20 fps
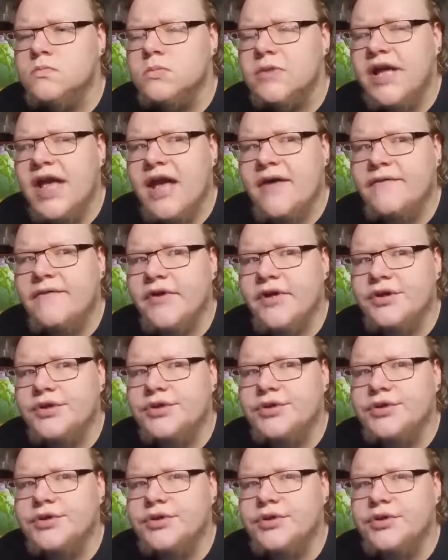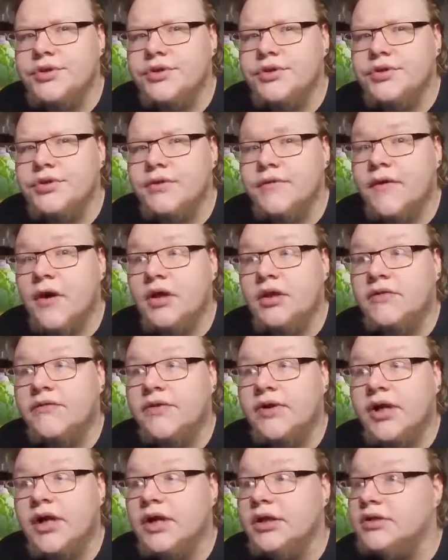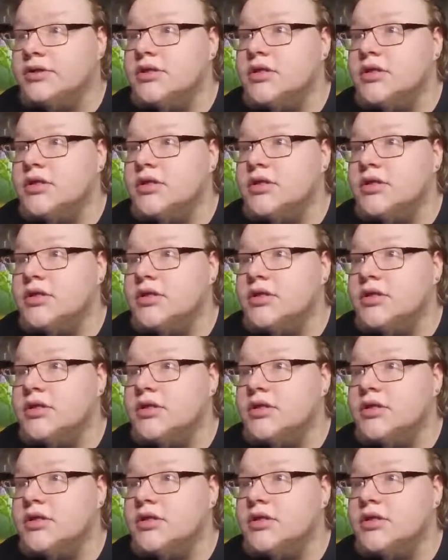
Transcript: catfish, all different kinds.